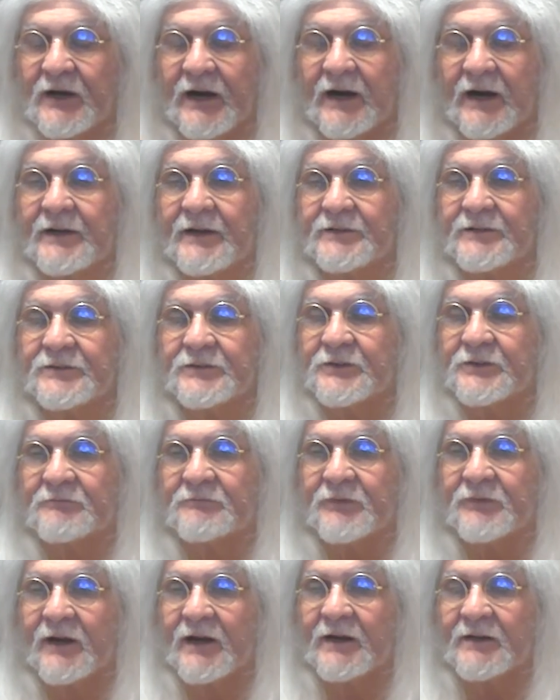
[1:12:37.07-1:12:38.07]
I
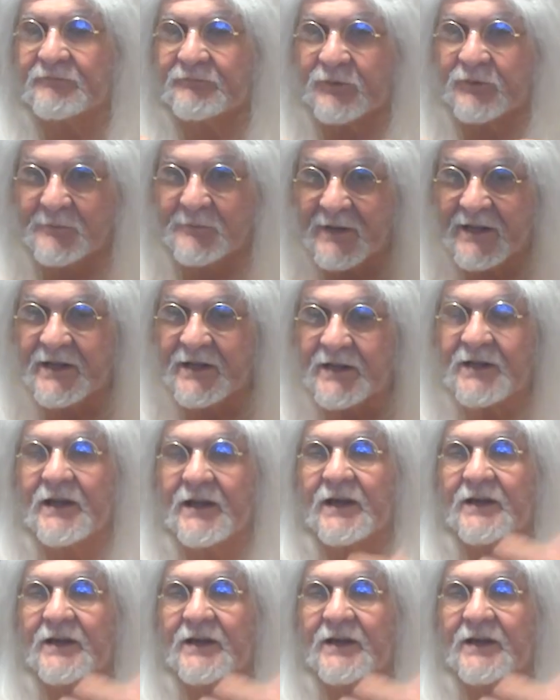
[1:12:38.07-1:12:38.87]
couldn't find, for me,